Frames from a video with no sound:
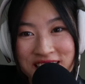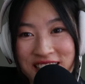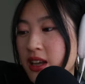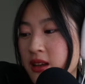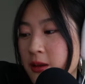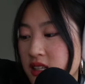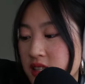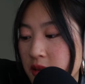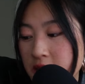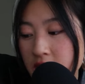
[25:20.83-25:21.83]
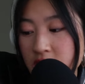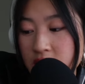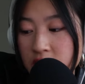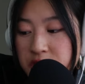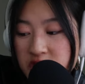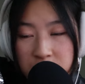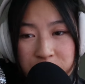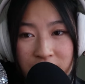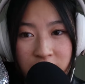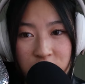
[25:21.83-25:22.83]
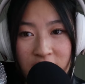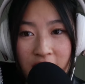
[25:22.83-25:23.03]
But it is something I love so much,